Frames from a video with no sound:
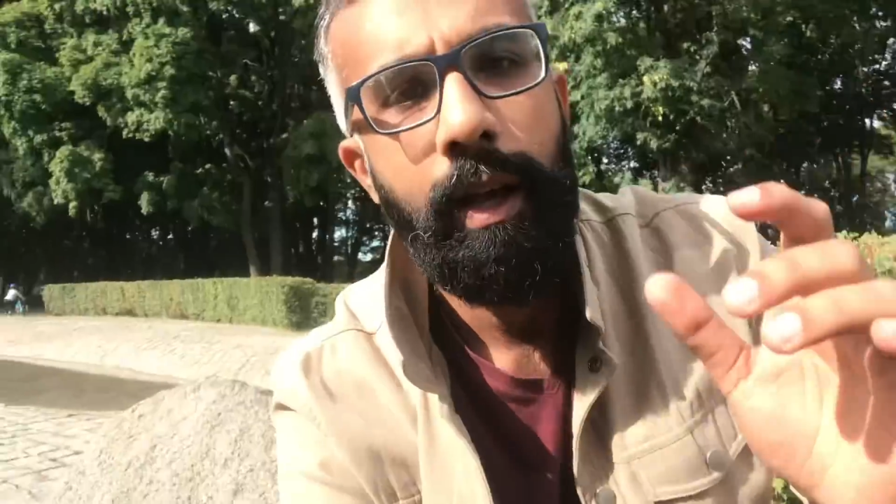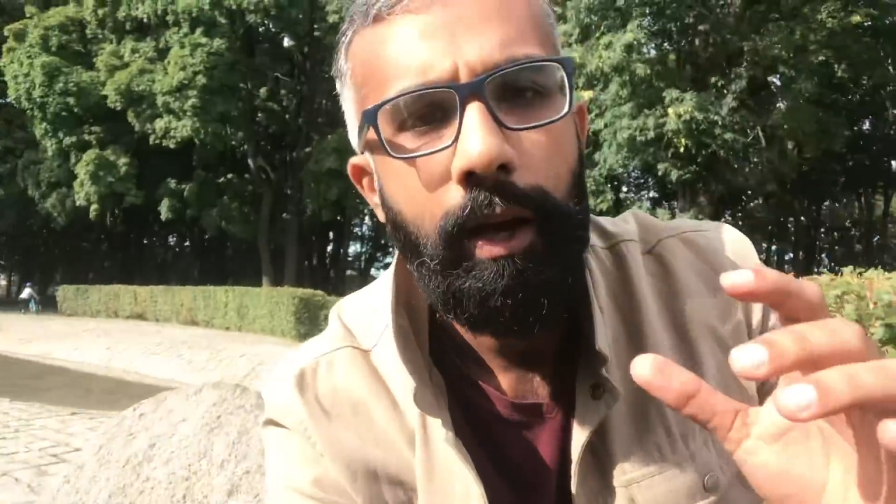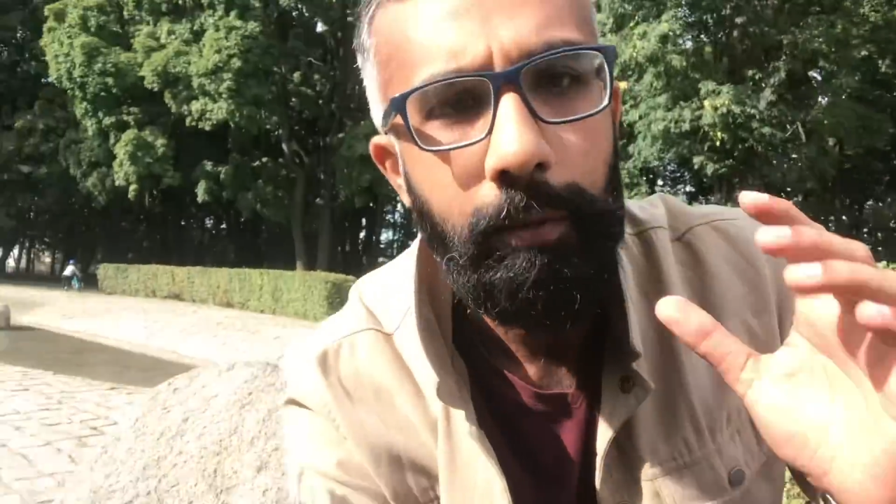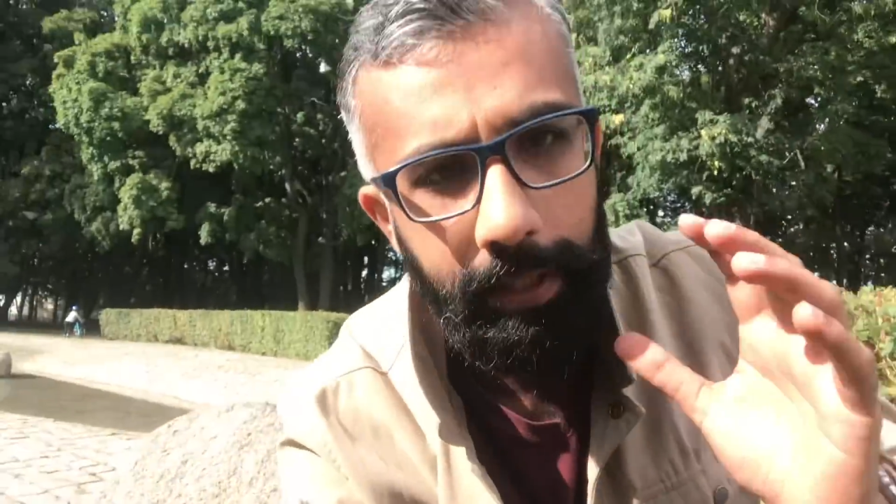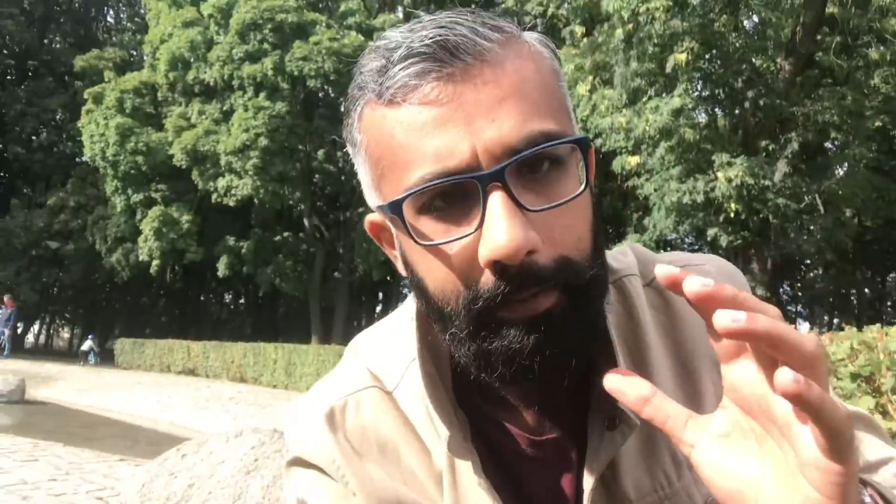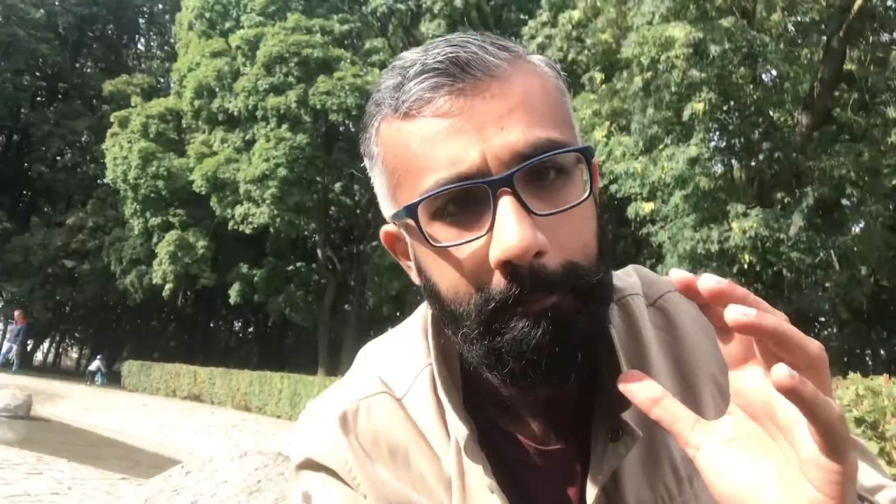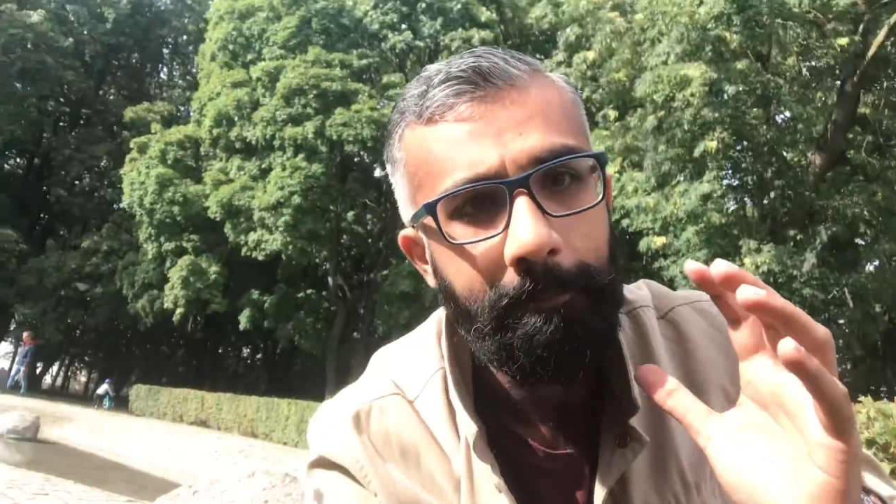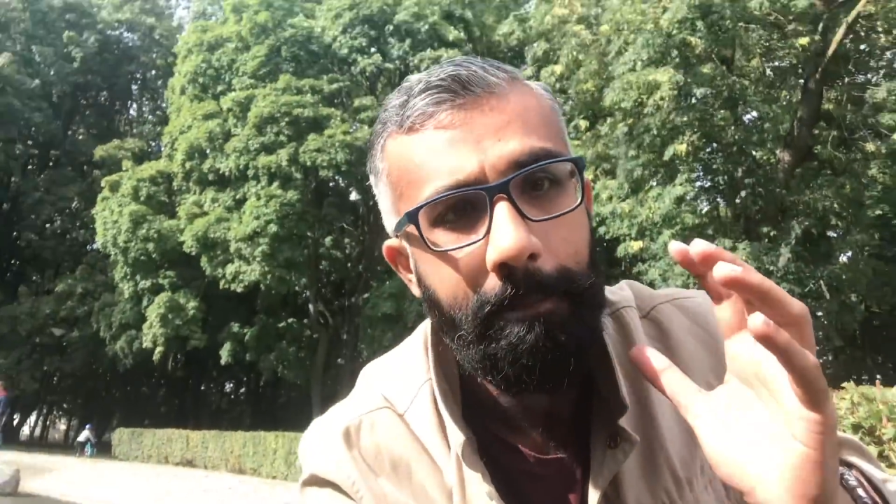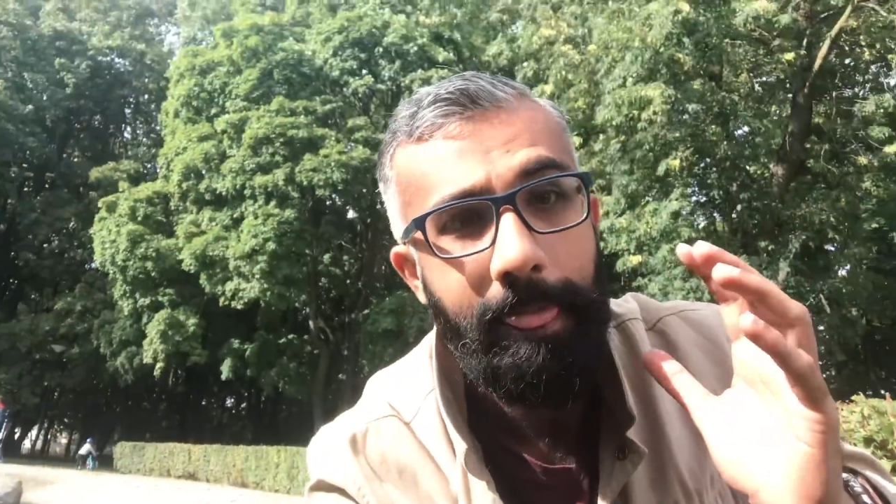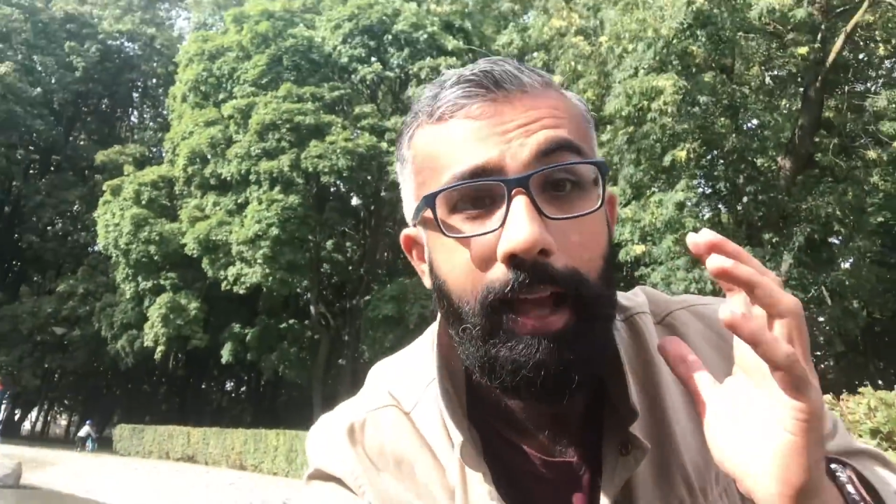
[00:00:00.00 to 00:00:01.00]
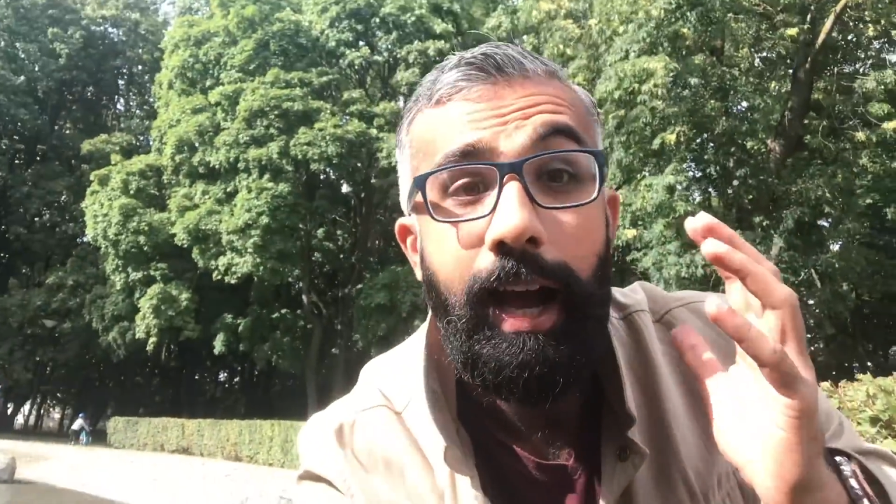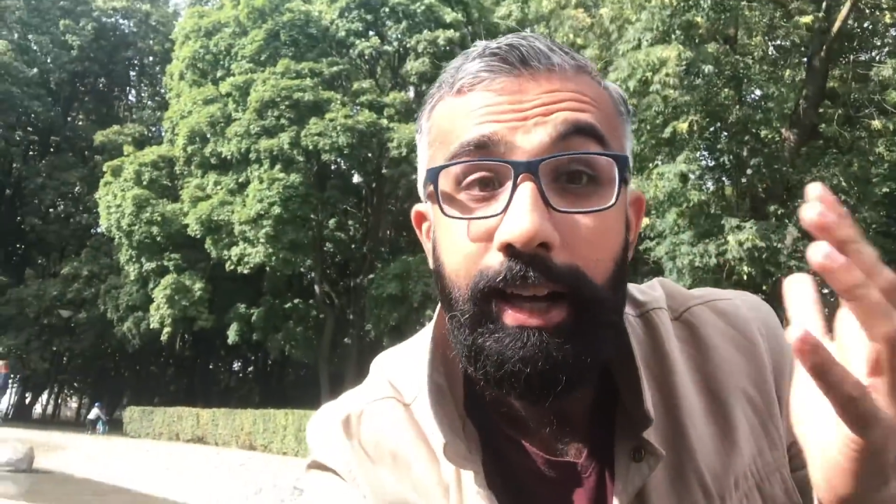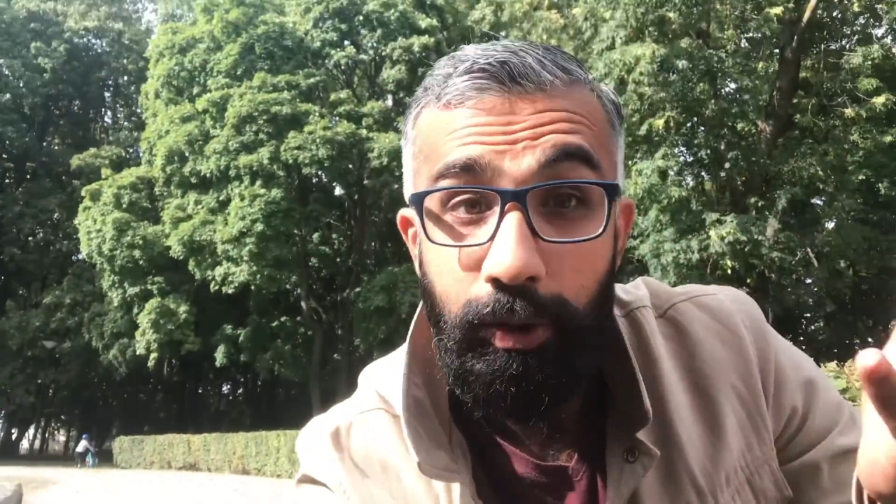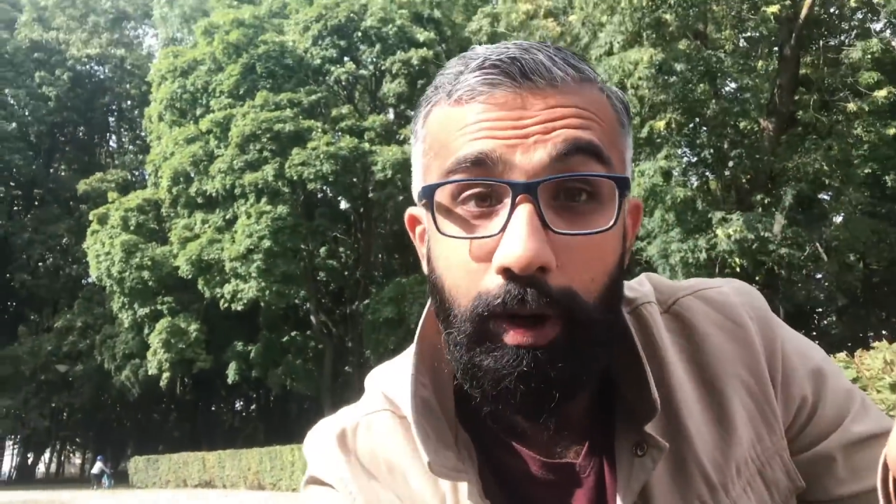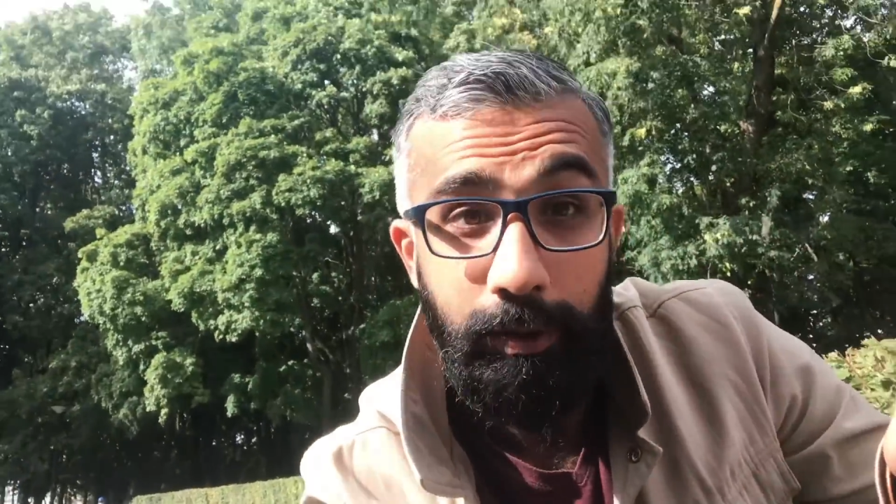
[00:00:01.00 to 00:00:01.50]
Alright, I
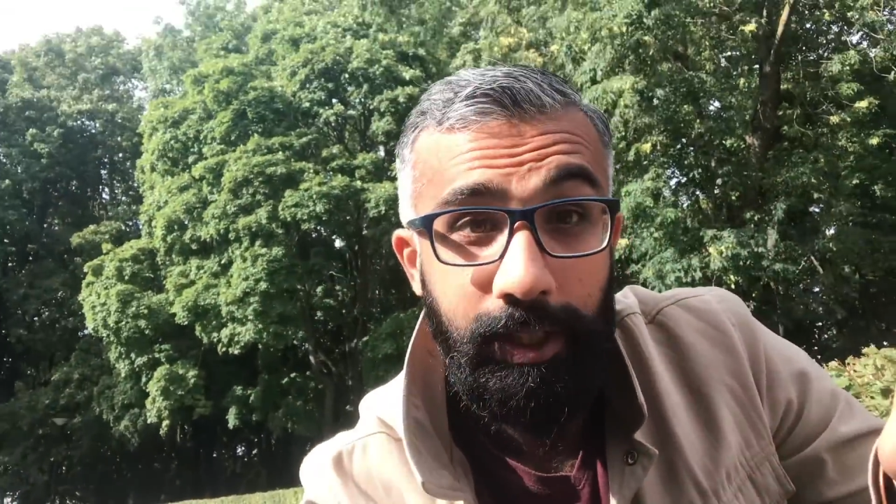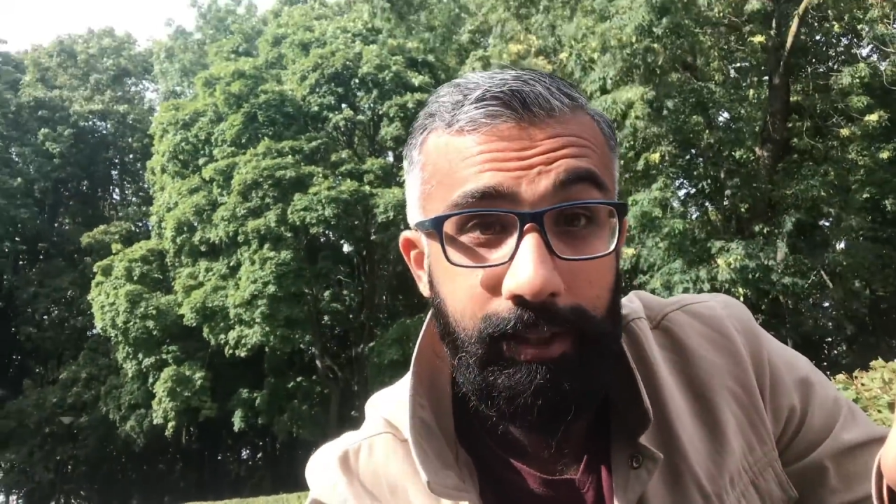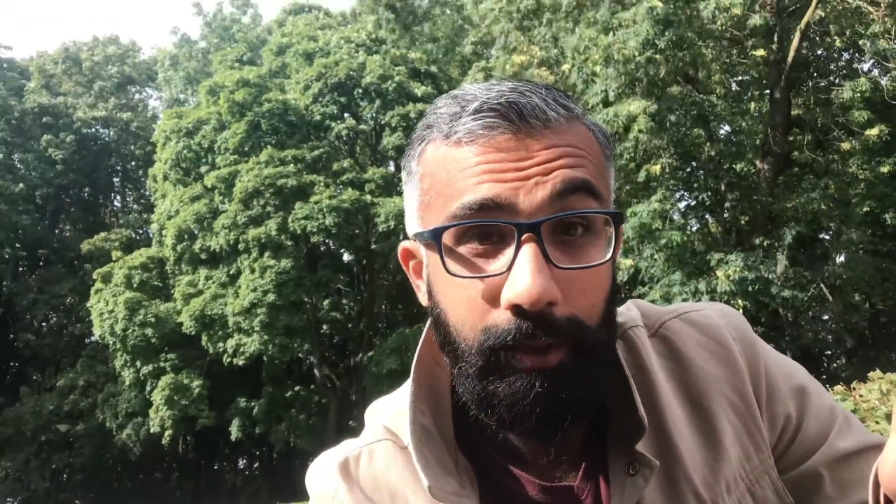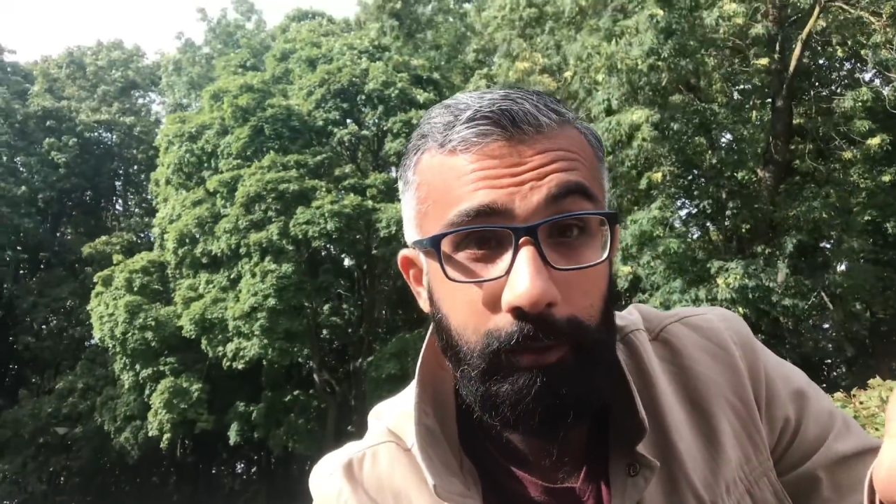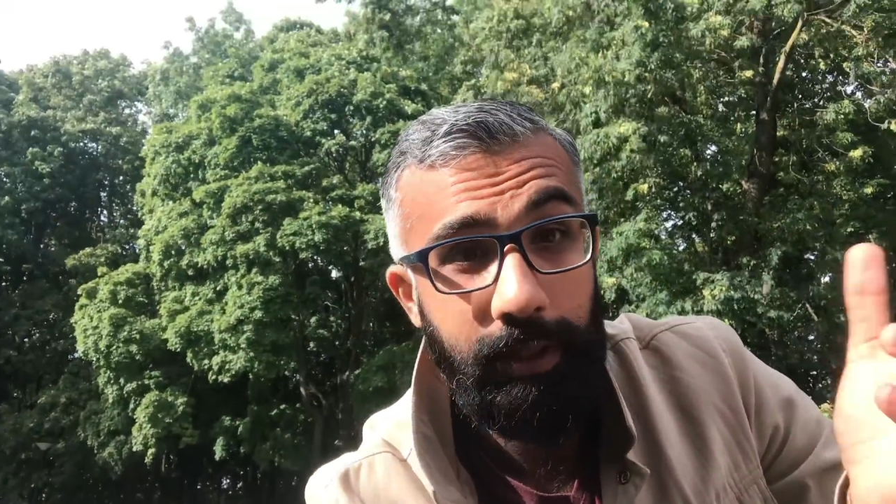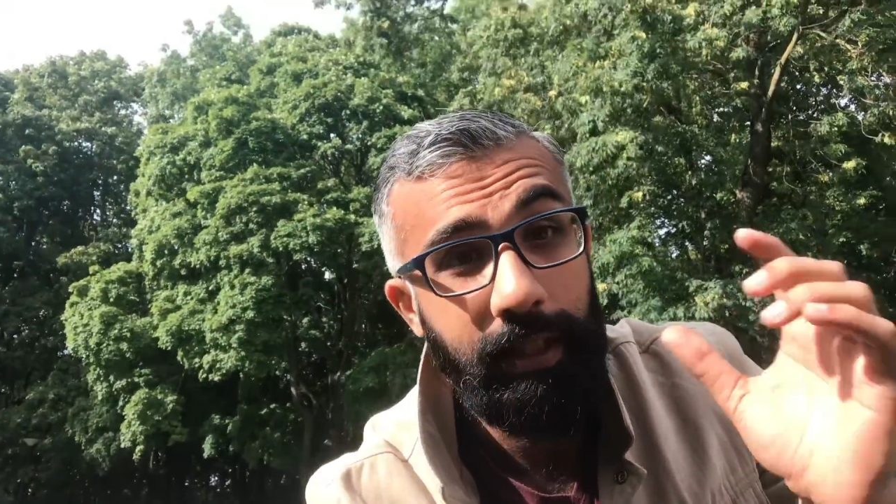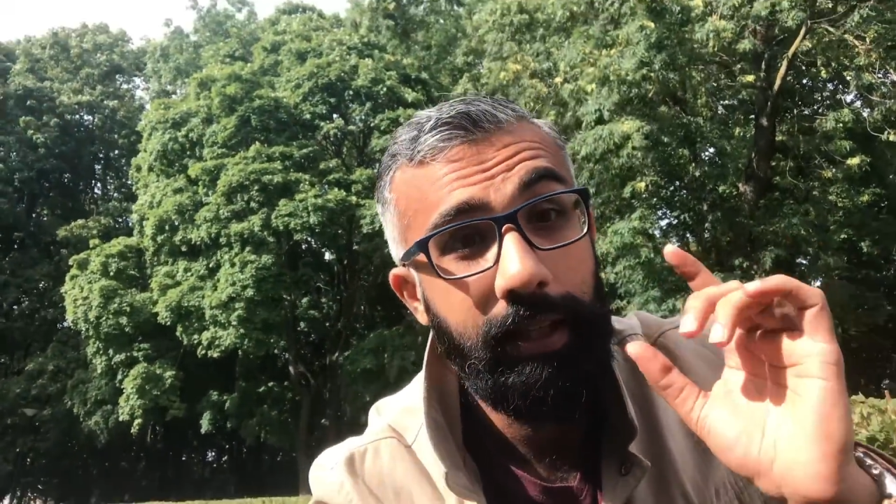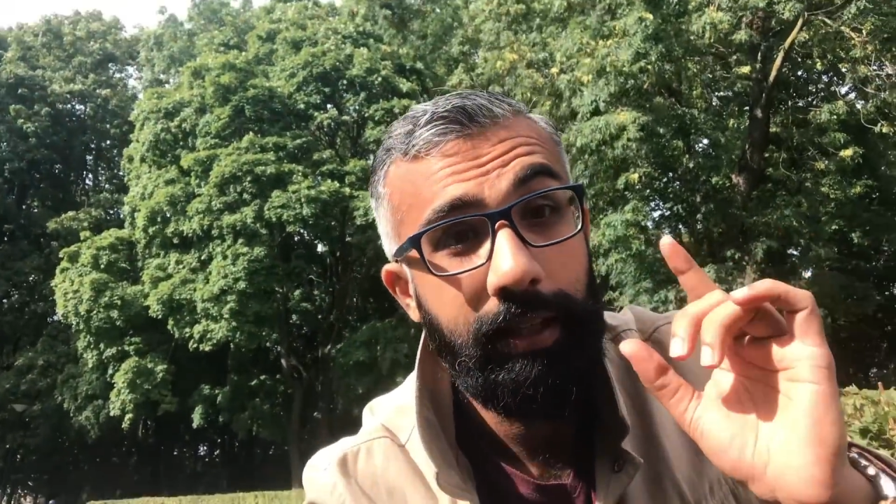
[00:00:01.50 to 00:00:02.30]
know how that sounds.